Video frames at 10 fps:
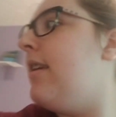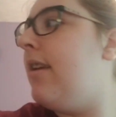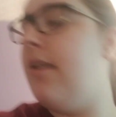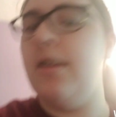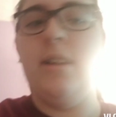a
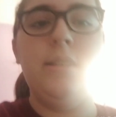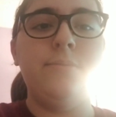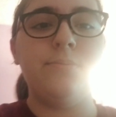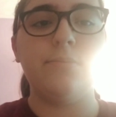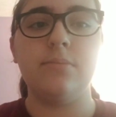timer for
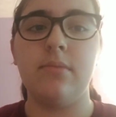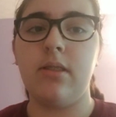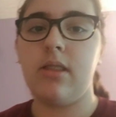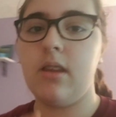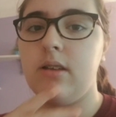30
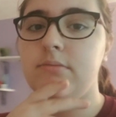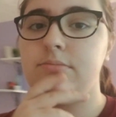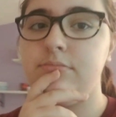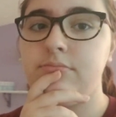minutes uh,